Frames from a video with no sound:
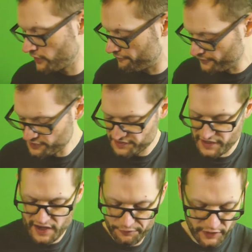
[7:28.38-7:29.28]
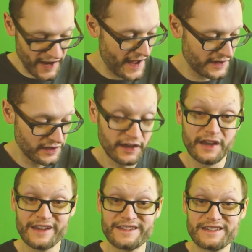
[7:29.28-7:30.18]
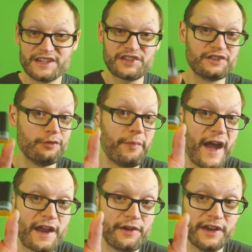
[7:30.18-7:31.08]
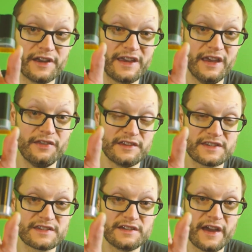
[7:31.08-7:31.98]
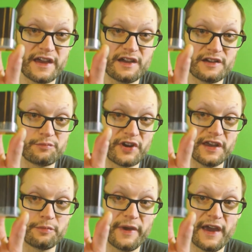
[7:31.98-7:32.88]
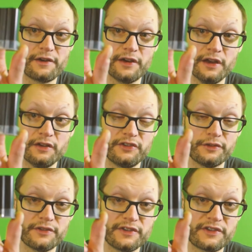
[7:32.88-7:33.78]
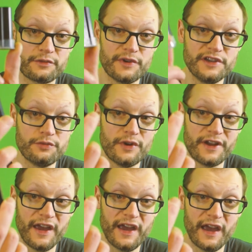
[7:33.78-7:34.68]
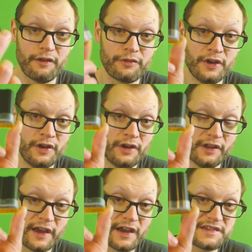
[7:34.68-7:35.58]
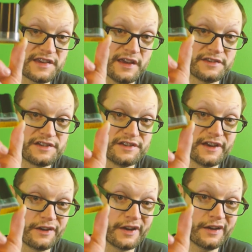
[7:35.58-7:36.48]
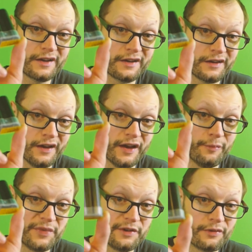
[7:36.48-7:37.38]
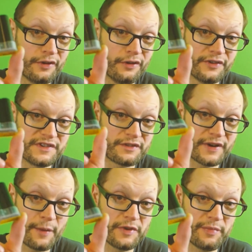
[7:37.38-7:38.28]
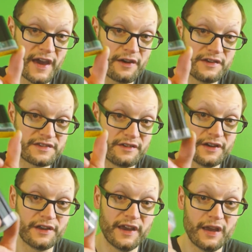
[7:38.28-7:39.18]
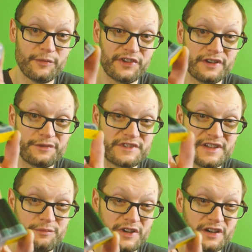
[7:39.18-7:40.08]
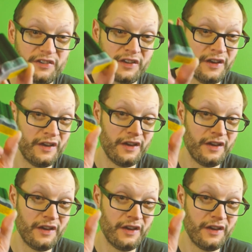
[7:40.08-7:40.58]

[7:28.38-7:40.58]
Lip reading: First off, we're adding an additional battery. And again, this is a Nikon brand battery. So this is the one you want to have. Like I say, the generic B-roll, these crappy batteries that are on Amazon for 10 bucks,